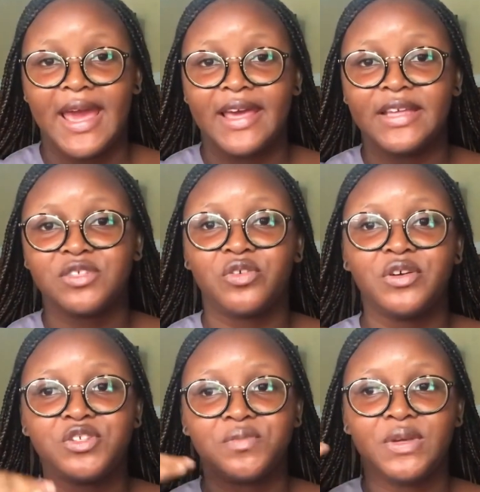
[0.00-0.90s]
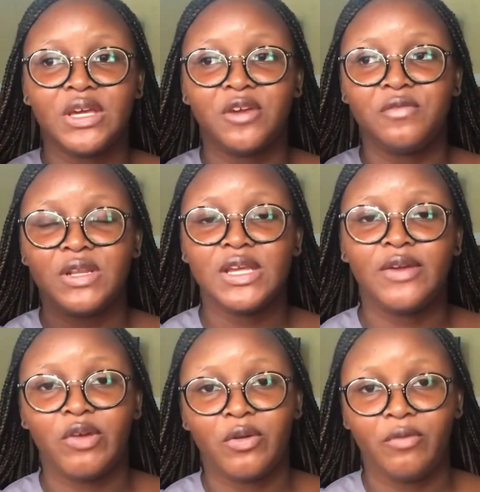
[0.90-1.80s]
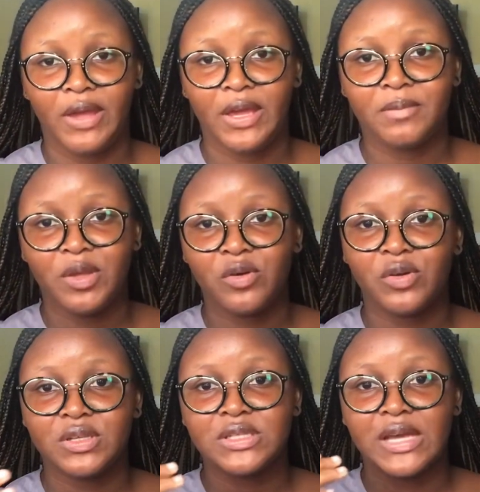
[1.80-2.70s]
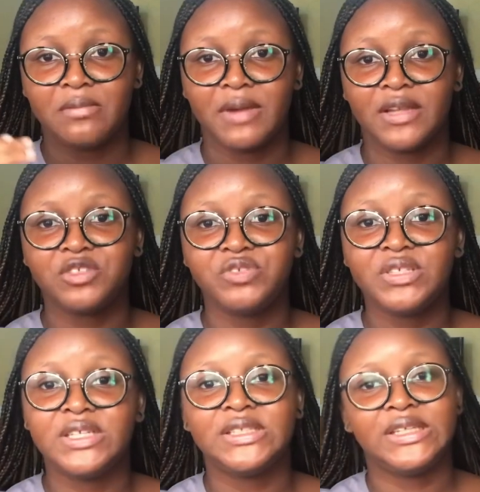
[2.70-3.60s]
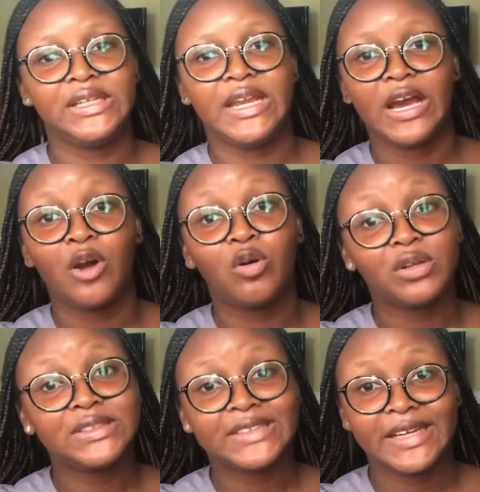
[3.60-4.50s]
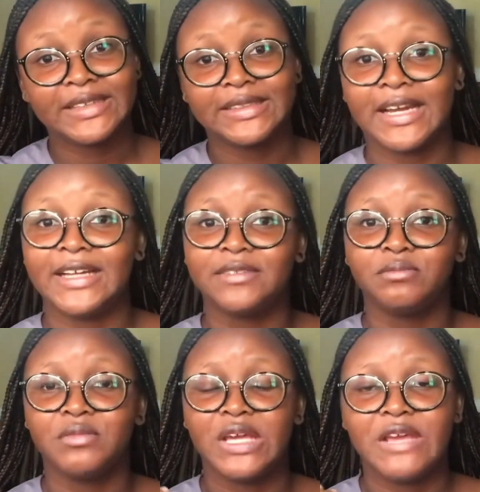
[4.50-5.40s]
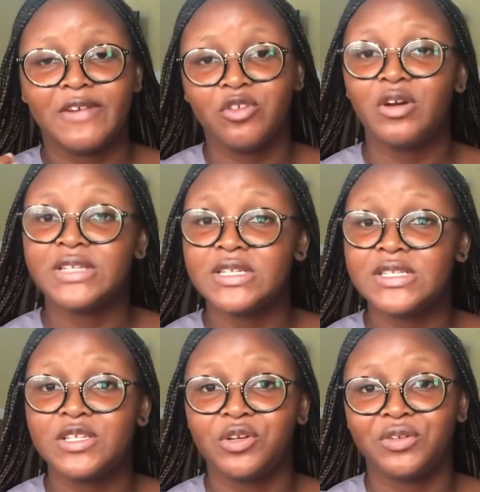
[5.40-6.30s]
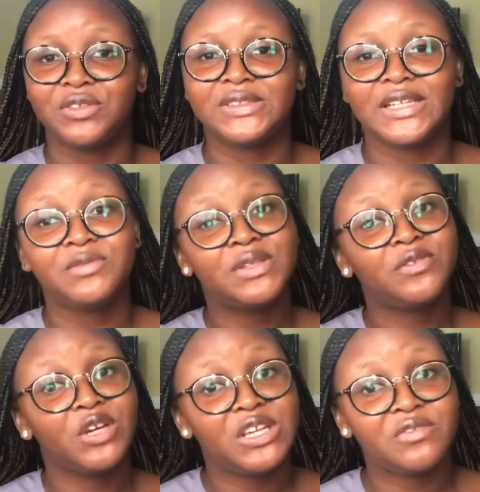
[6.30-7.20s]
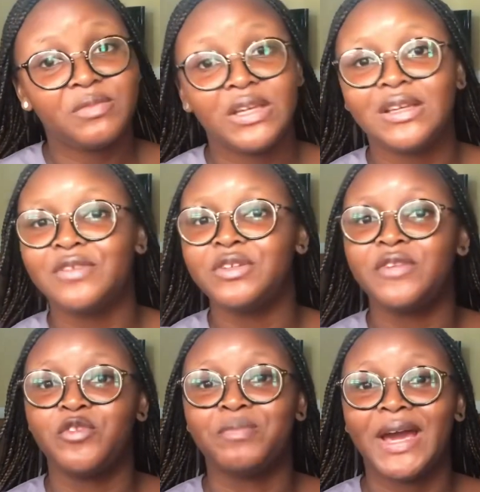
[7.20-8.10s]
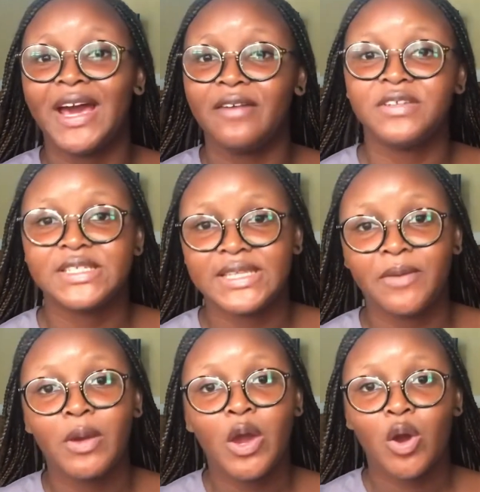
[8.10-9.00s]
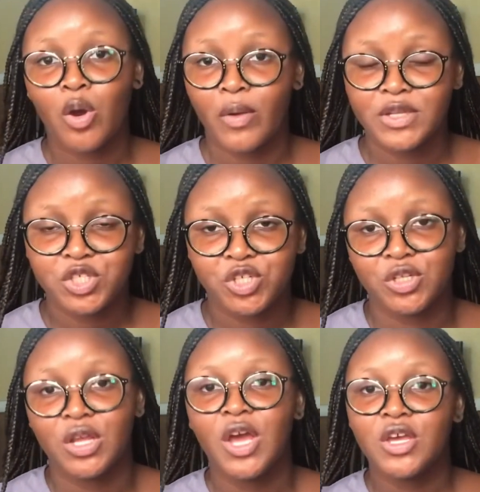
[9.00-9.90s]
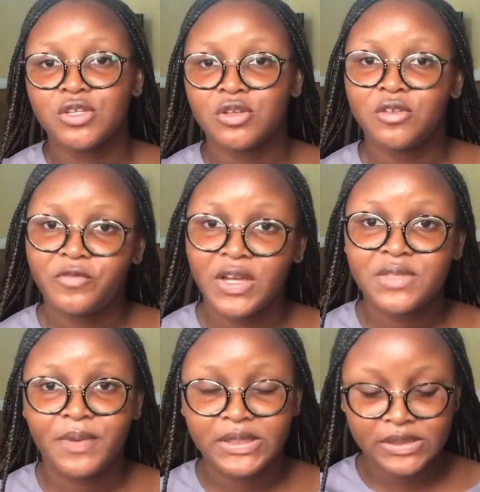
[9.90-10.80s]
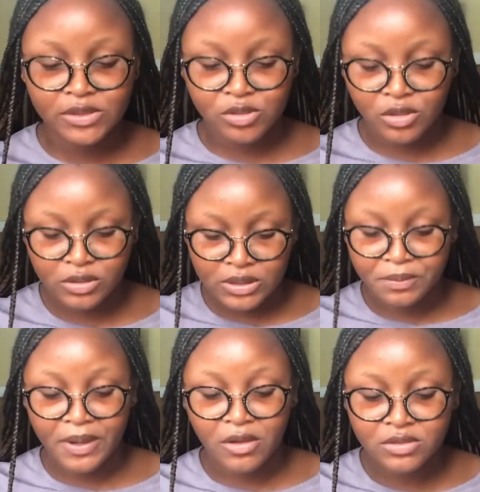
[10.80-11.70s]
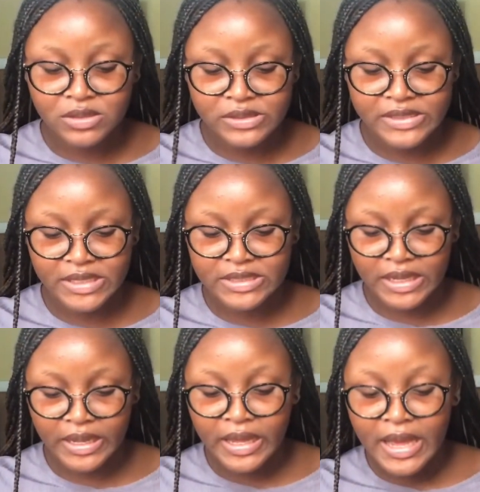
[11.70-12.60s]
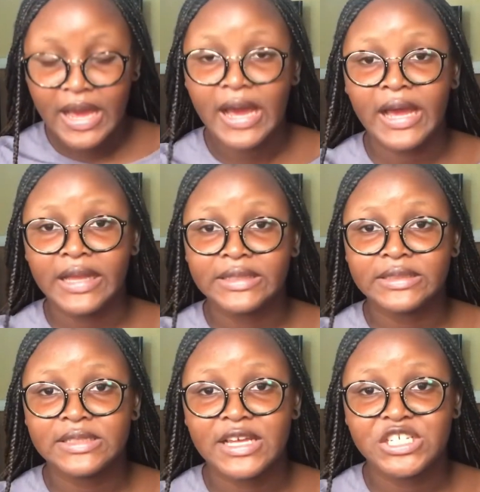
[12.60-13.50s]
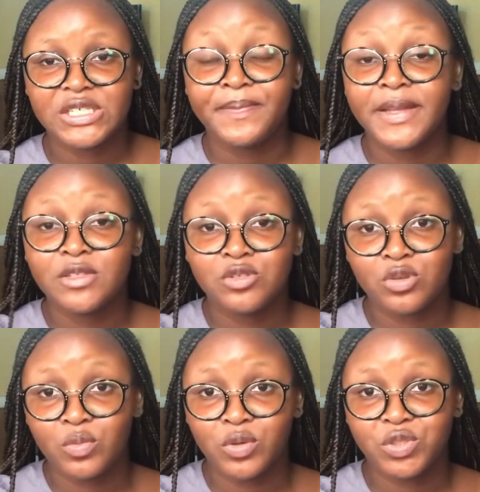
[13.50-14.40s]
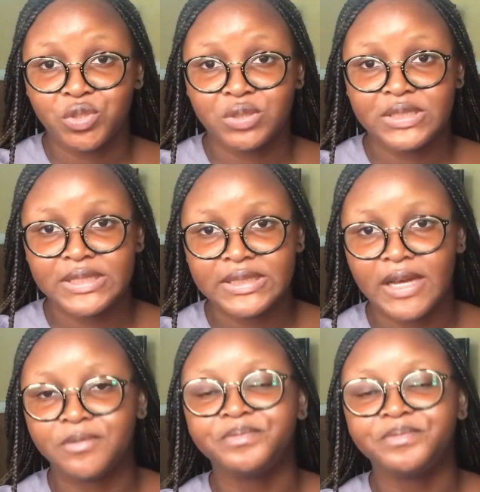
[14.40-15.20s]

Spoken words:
it's going to be a really great way because I'm answering this in their context. And if I don't answer this in your context, please forgive me, even if you might have the same question. So the first person talked about data and that she spends so much on data.